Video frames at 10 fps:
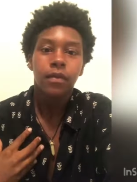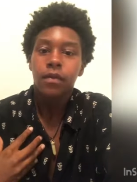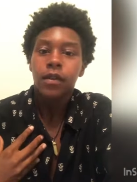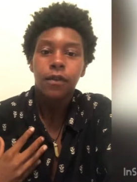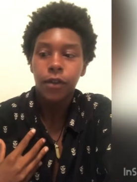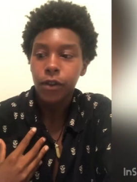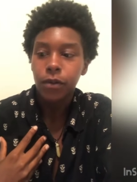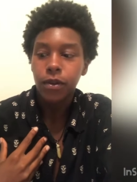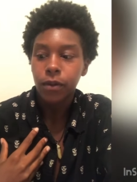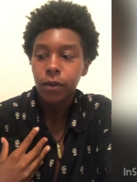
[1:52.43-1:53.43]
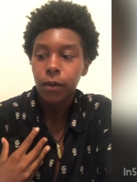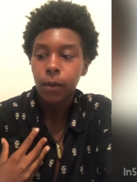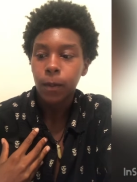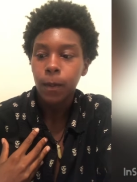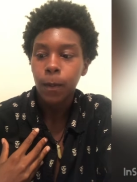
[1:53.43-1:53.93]
for you to
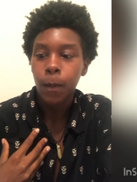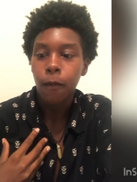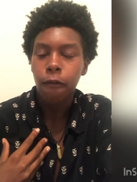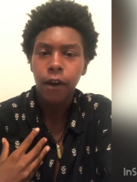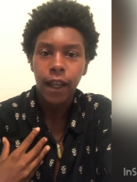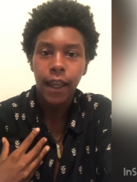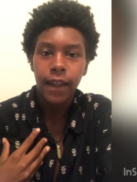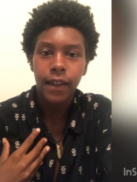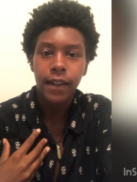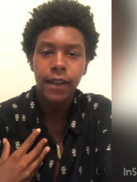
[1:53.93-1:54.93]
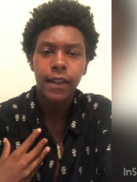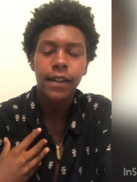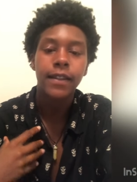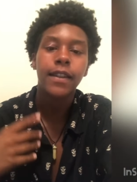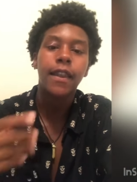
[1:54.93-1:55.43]
forget
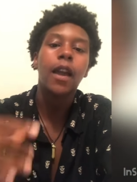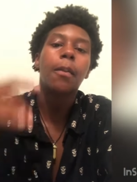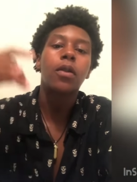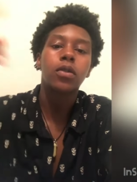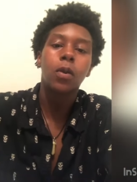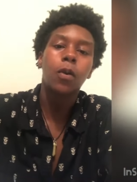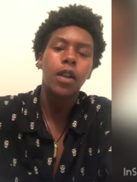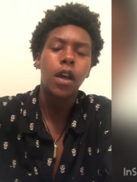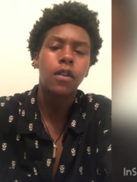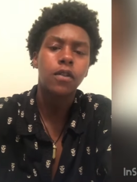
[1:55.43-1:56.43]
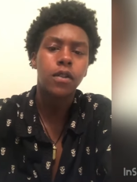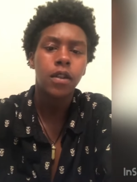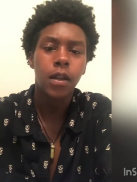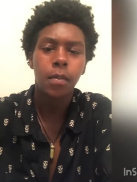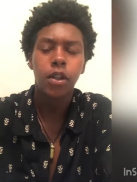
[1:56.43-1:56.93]
to think about someone else
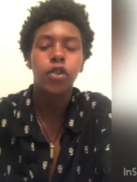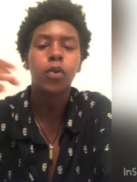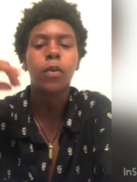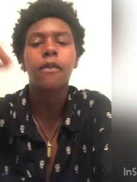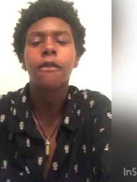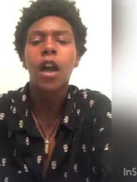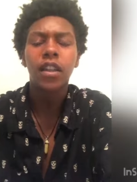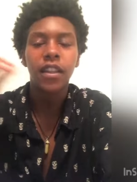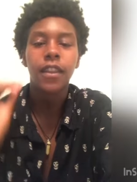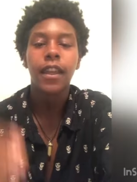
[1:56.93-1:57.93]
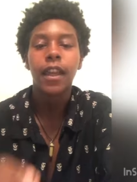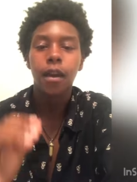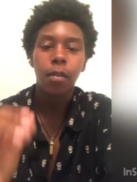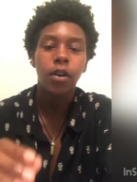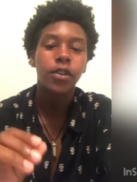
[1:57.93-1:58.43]
because you were finally thinking
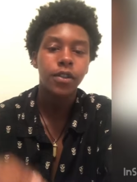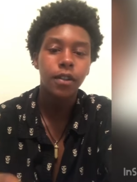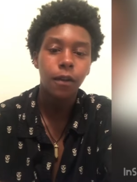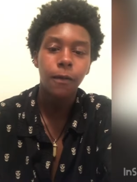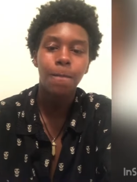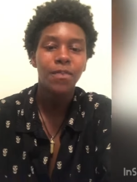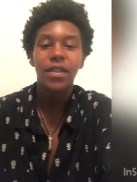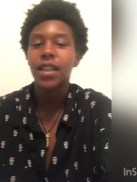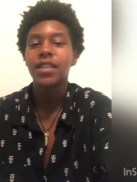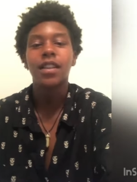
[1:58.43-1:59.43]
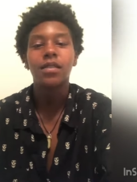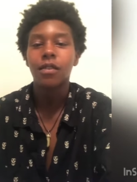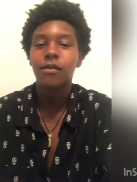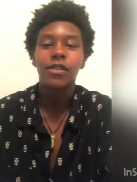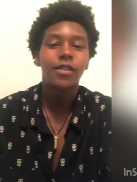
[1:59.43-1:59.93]
about yourself. That's not
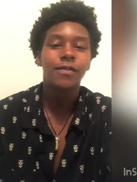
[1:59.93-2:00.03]
selfish.